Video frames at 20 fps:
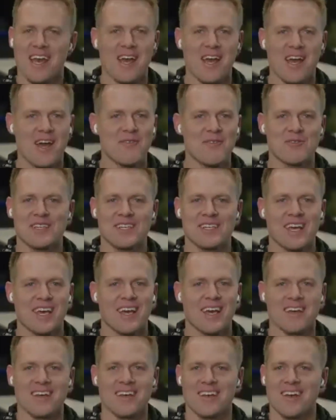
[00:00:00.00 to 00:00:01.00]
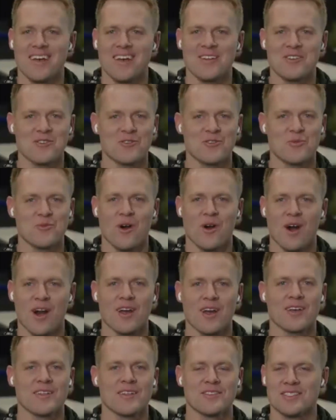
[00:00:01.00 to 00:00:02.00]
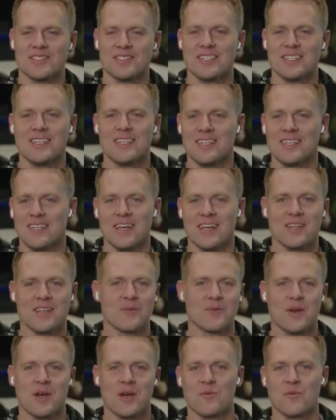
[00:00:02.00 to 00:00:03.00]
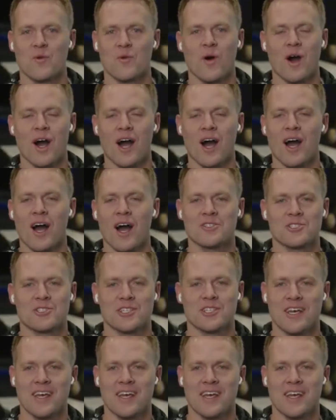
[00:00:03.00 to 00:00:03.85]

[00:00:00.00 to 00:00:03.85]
every day and just walk and see and watch.